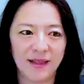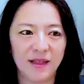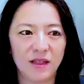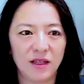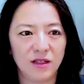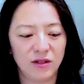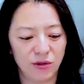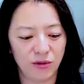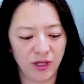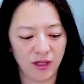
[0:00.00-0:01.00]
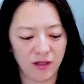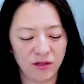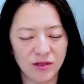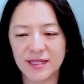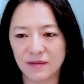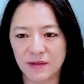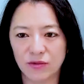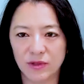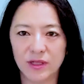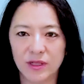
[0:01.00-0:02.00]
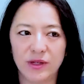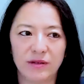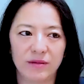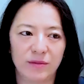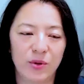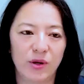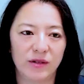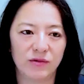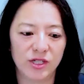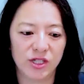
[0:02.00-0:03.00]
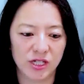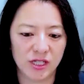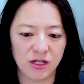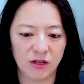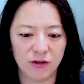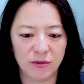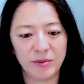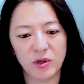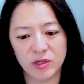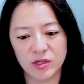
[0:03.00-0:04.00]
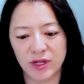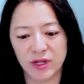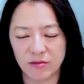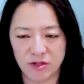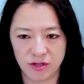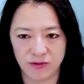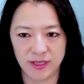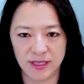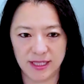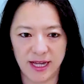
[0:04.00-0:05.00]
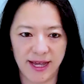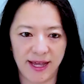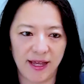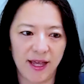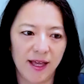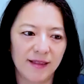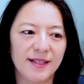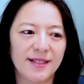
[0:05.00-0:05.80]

think you know you said something really, really important, which is you know for people who are doing commercial real estate, they